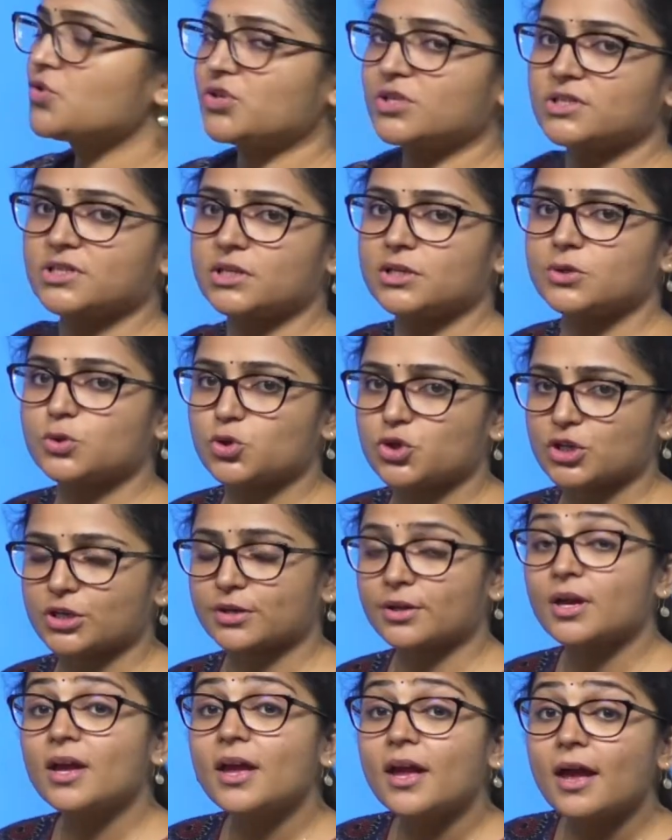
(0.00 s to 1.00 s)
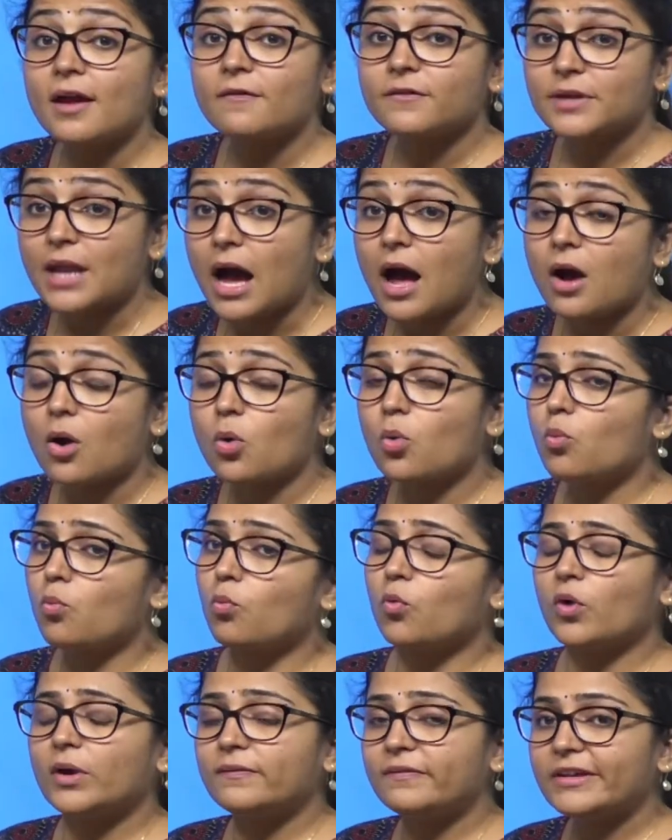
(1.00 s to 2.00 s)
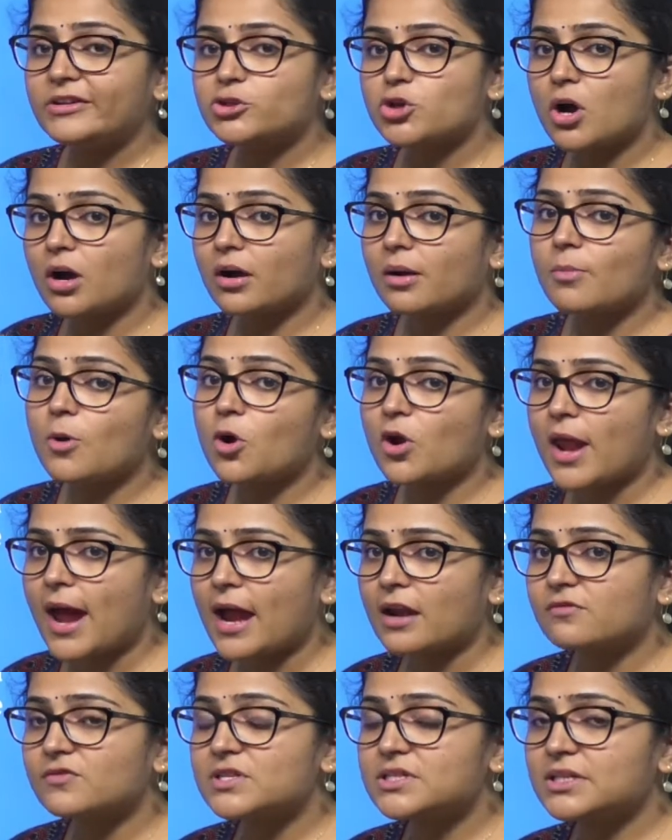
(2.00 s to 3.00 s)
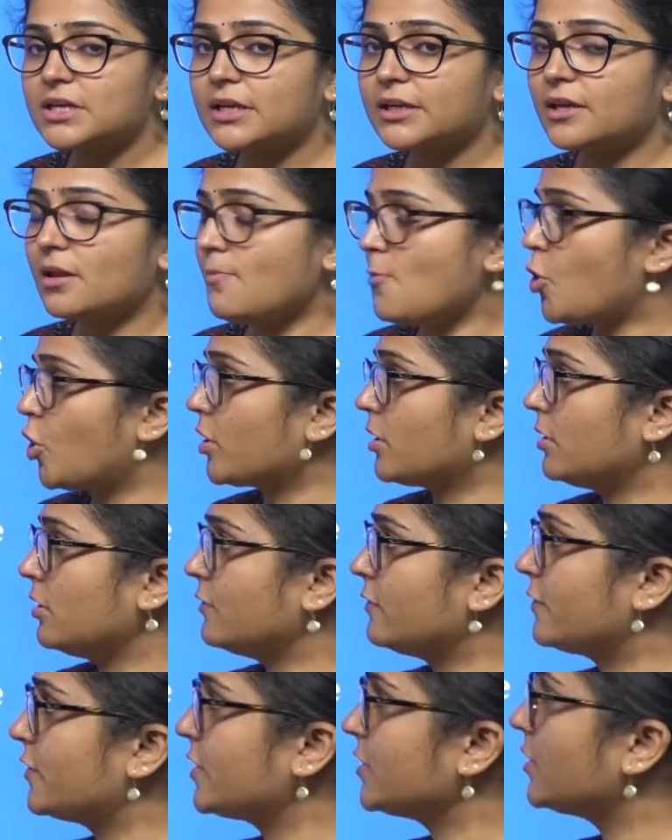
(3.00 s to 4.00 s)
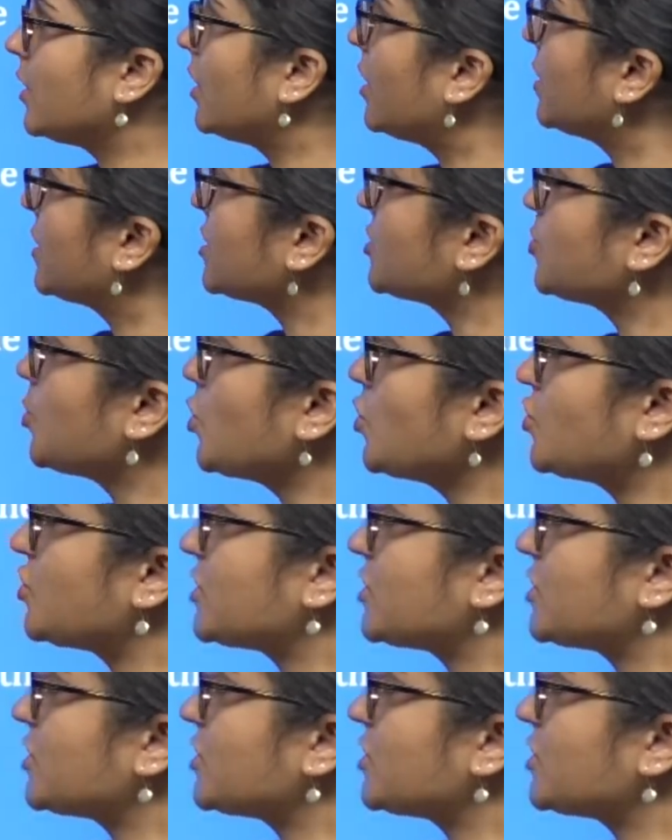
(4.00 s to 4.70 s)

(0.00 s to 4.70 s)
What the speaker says: resolution. Now, when we talk about adversarial model of dispute